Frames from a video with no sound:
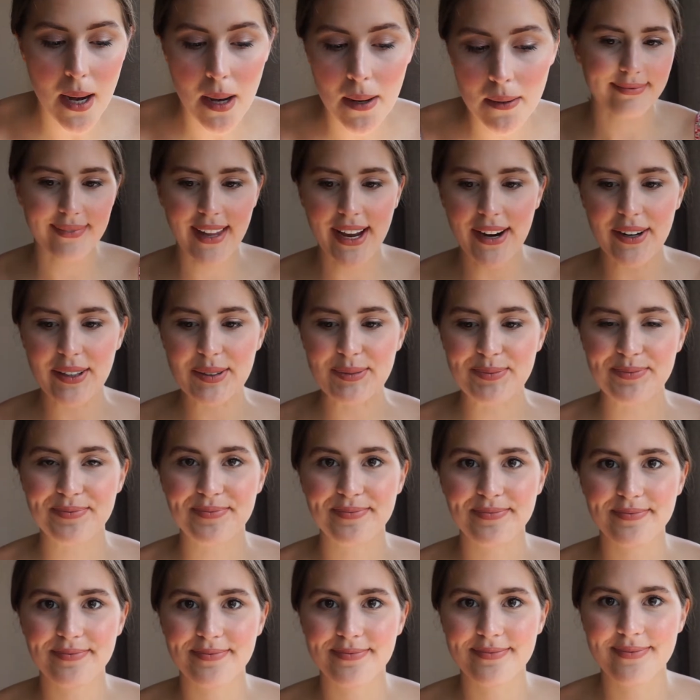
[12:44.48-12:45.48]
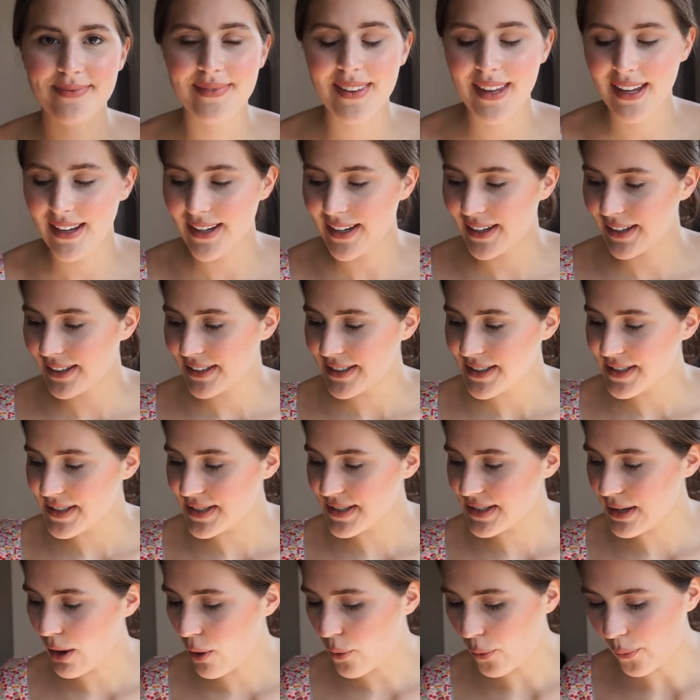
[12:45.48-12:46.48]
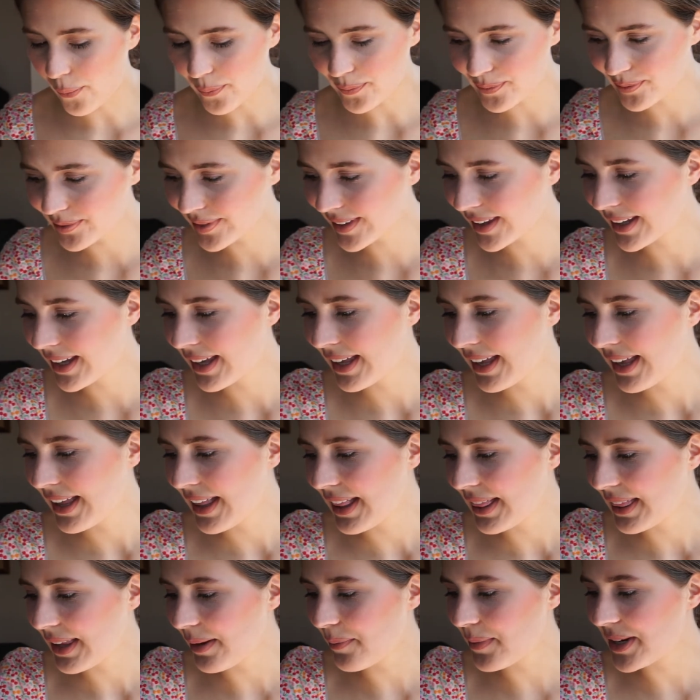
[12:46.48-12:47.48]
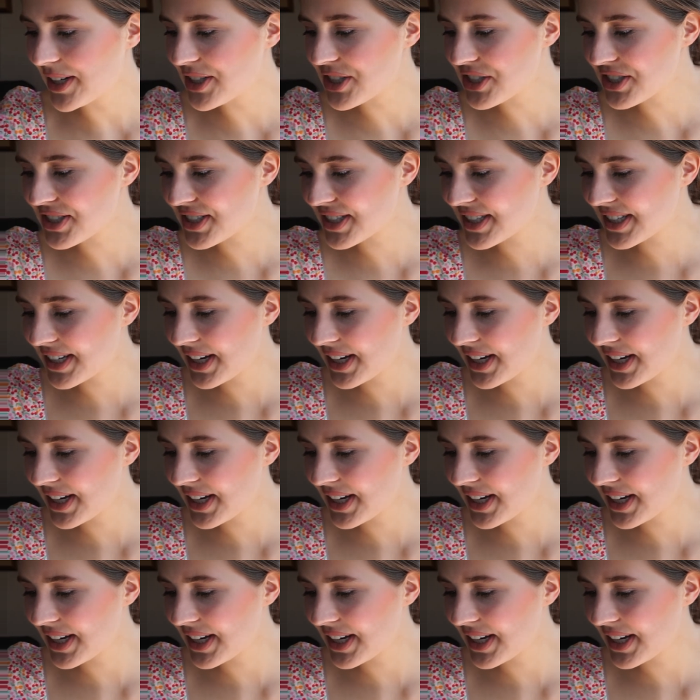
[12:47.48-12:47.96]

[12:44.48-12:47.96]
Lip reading: whatever. There. So let me just